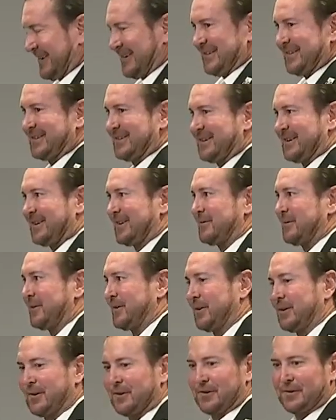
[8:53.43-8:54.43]
So,
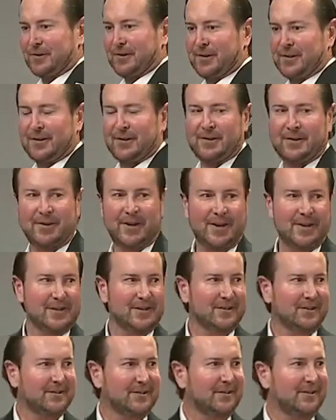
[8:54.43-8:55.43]
third
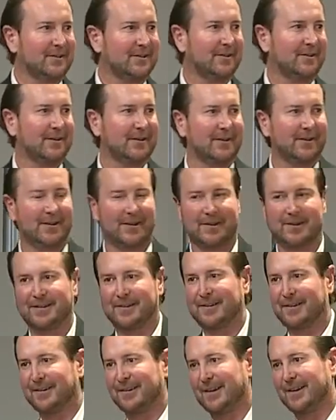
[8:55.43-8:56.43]
race,
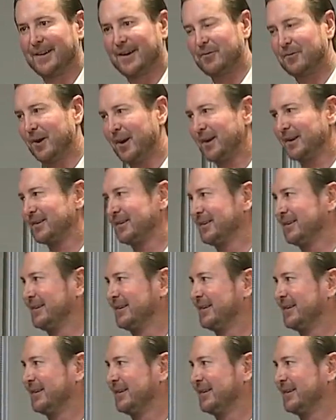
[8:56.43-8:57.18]
I wrecked.